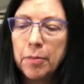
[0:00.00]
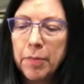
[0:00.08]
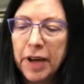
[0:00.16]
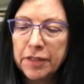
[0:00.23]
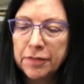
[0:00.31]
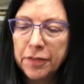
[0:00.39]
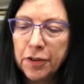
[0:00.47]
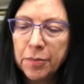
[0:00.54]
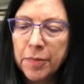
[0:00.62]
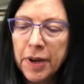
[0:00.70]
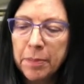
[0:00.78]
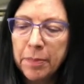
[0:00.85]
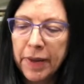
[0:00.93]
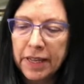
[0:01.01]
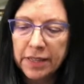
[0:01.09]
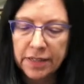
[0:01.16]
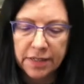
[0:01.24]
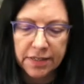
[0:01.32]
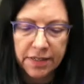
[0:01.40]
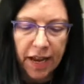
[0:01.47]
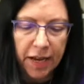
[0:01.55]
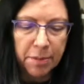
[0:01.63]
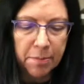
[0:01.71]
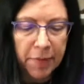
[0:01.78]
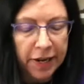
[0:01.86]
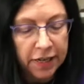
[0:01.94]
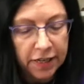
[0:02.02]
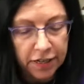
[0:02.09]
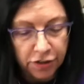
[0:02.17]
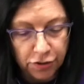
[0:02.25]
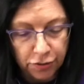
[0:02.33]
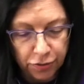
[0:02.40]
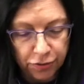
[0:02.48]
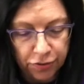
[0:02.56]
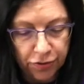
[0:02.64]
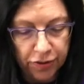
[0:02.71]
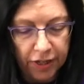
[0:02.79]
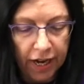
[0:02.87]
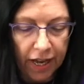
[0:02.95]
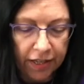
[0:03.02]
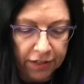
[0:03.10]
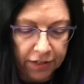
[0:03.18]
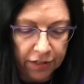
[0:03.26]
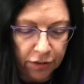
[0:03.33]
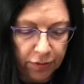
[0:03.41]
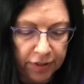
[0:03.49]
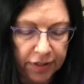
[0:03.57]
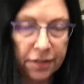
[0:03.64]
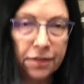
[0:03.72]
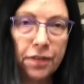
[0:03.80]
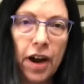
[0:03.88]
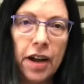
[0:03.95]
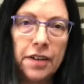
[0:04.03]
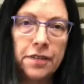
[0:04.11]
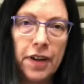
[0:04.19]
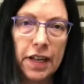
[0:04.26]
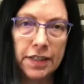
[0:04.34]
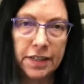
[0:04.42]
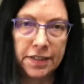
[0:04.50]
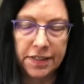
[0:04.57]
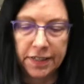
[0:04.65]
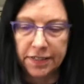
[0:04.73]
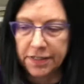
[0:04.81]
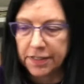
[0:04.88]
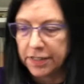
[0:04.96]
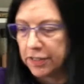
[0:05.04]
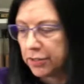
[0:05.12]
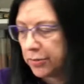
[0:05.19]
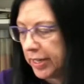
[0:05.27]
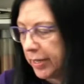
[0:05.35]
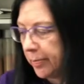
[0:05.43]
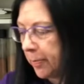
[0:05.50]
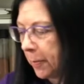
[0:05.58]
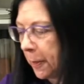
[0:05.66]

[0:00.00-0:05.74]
But for my paintings, I mainly use the 125 and the 63.